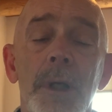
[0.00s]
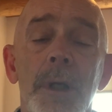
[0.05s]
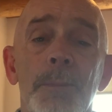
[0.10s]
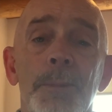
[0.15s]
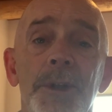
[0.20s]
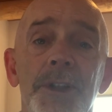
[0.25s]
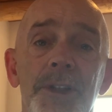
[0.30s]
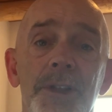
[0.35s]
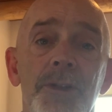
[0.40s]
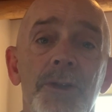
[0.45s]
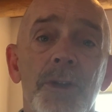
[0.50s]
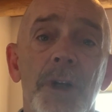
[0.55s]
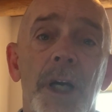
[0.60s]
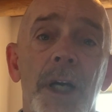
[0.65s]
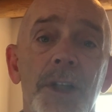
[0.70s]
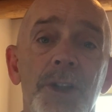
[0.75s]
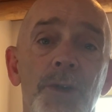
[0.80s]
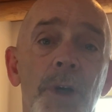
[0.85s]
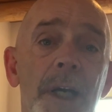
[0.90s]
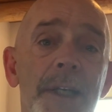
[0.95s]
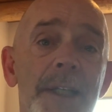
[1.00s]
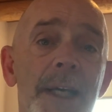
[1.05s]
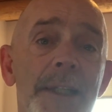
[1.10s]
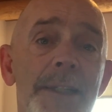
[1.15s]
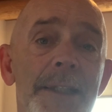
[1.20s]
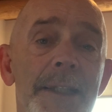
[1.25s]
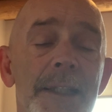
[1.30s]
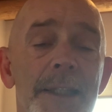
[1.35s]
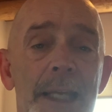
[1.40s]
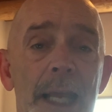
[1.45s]
but try
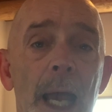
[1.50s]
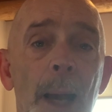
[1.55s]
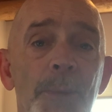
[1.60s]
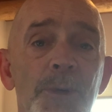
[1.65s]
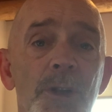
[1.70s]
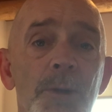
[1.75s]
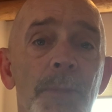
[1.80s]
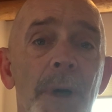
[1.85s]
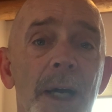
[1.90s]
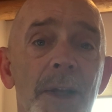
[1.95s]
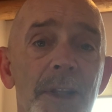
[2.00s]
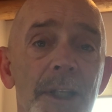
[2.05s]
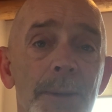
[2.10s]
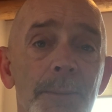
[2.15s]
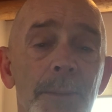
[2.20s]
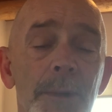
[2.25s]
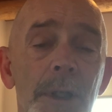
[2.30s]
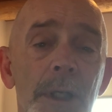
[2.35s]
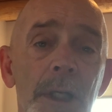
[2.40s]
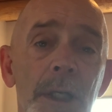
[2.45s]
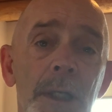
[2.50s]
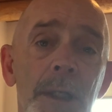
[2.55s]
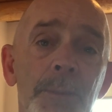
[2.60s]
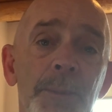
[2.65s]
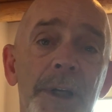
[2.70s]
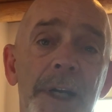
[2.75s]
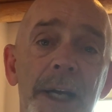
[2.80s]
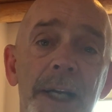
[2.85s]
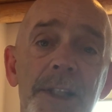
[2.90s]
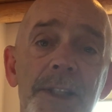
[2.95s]
not to get captured by them,
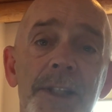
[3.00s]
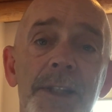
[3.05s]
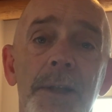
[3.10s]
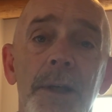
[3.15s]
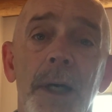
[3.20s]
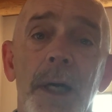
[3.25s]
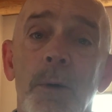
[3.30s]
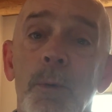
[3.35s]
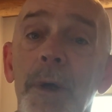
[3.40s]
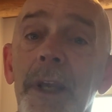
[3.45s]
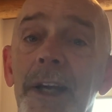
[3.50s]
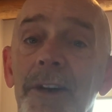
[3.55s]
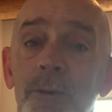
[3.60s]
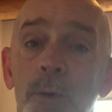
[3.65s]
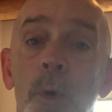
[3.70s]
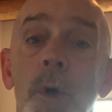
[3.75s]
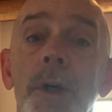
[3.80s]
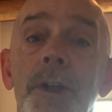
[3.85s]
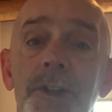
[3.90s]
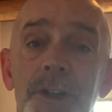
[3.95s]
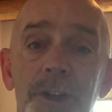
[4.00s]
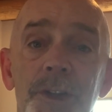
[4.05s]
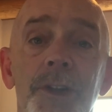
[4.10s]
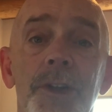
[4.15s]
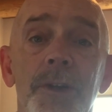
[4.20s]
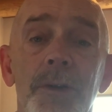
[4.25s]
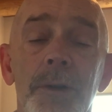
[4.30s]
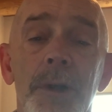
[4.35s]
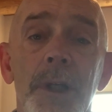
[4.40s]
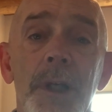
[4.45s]
because we have work to
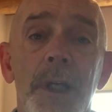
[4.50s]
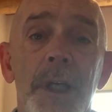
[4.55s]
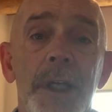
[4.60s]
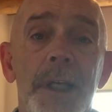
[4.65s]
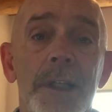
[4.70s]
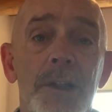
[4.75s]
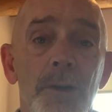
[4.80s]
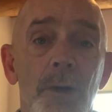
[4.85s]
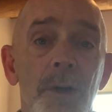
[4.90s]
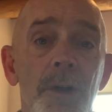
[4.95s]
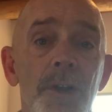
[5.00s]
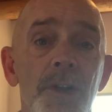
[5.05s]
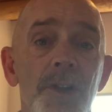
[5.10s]
do. In order to